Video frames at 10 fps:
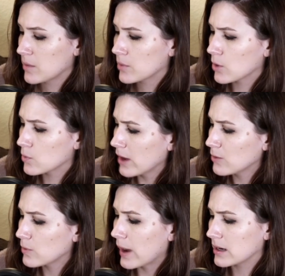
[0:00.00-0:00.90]
But Red
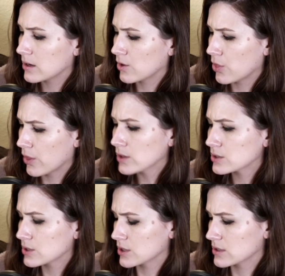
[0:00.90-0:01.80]
Riding Hood thought
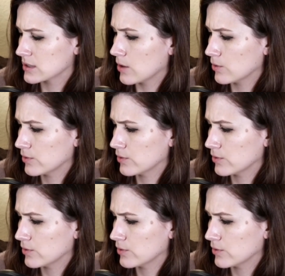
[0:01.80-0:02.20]
to herself,